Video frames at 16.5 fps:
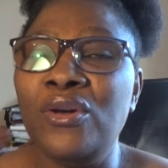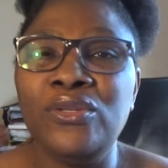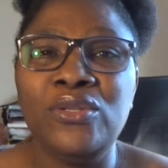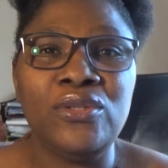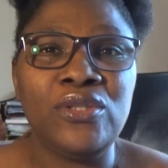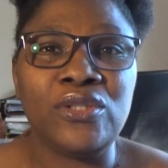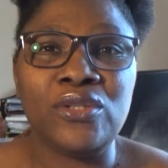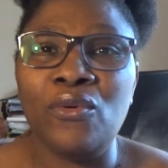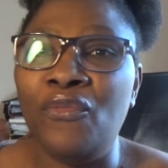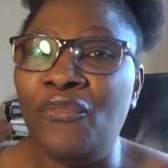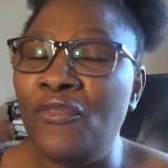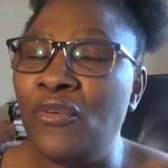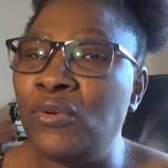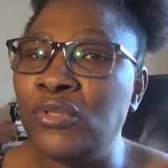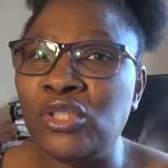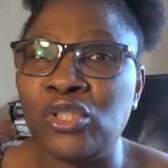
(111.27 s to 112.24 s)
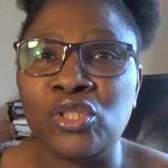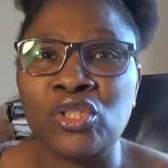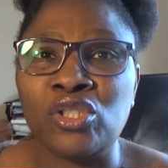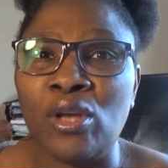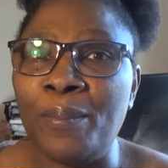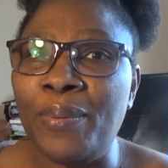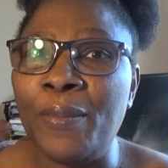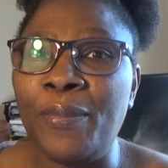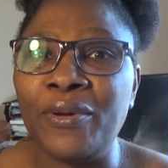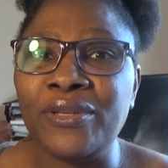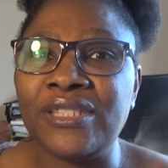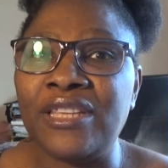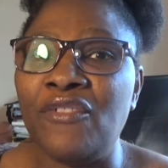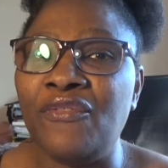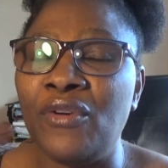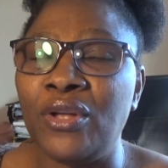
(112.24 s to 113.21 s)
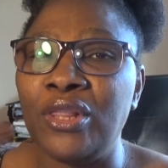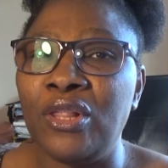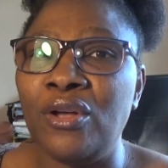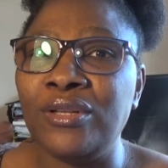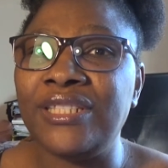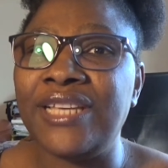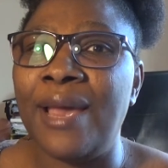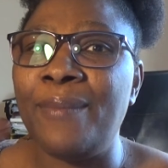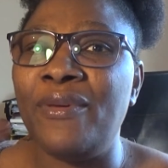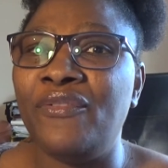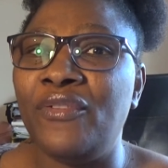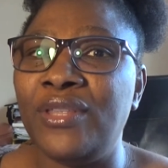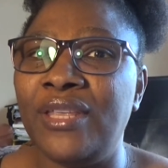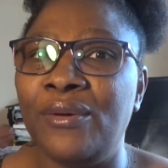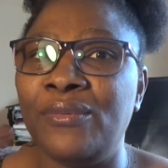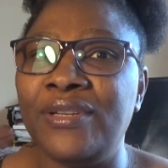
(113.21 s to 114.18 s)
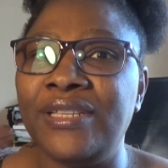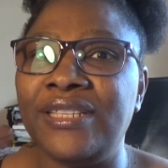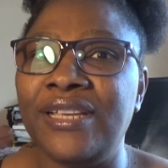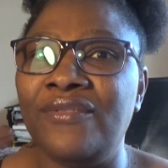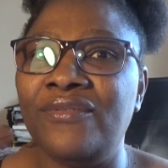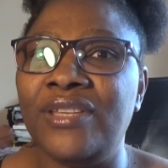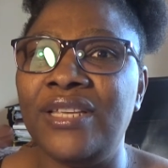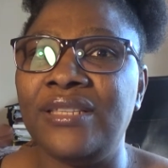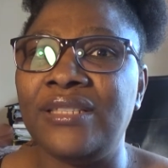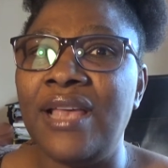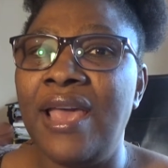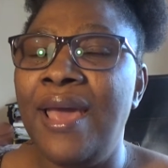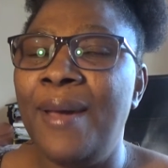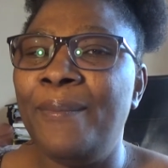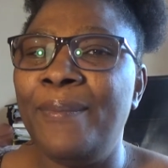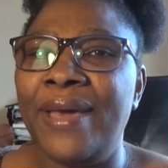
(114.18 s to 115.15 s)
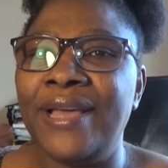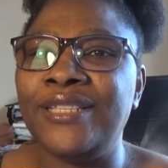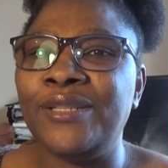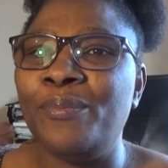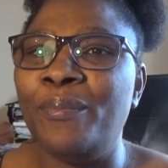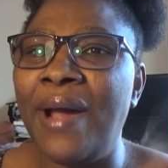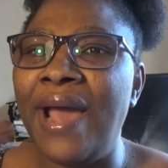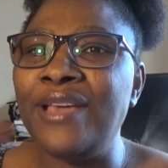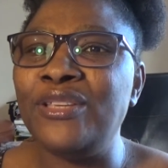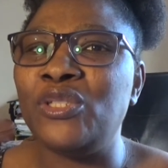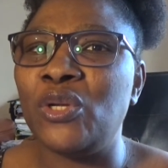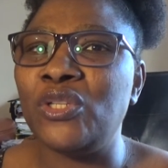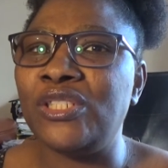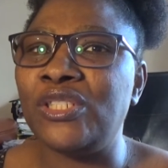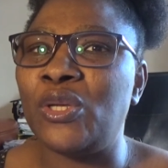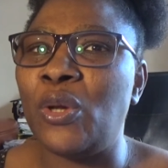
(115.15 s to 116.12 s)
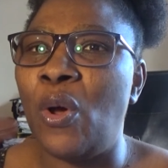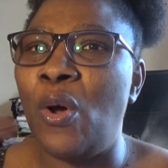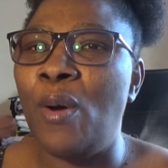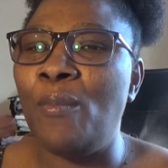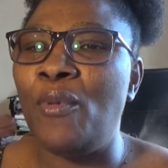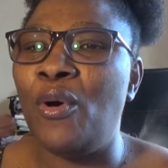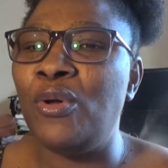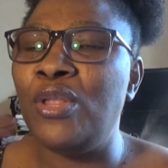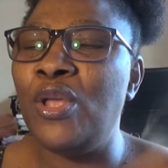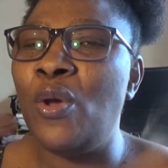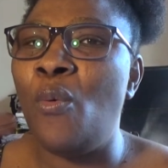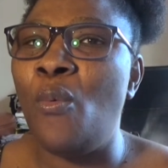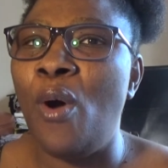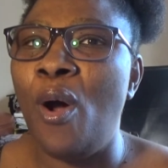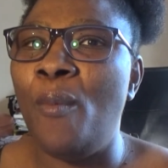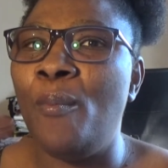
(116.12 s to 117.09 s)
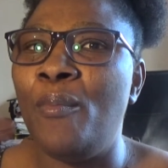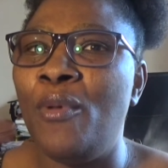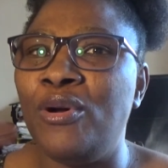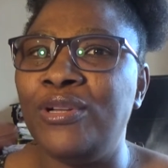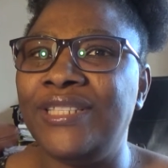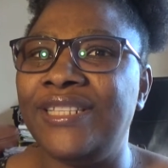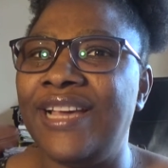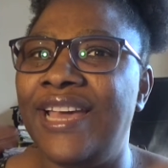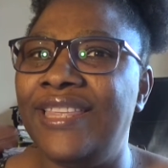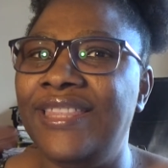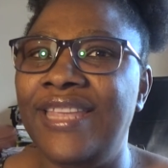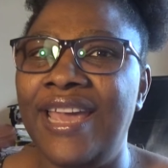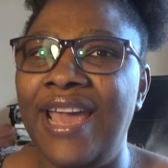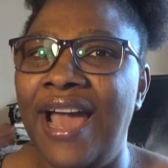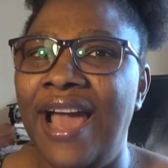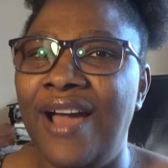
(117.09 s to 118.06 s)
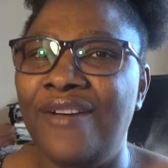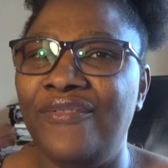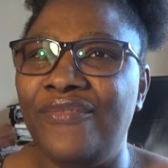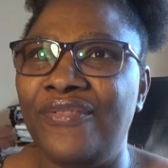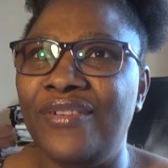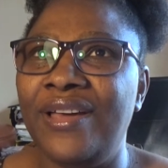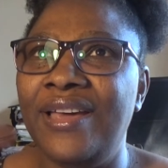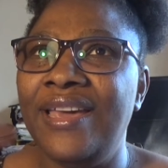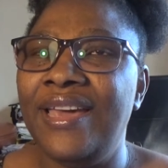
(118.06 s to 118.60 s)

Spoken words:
Some people stay for a long time before they receive this, but mine just come only 1 month and they have.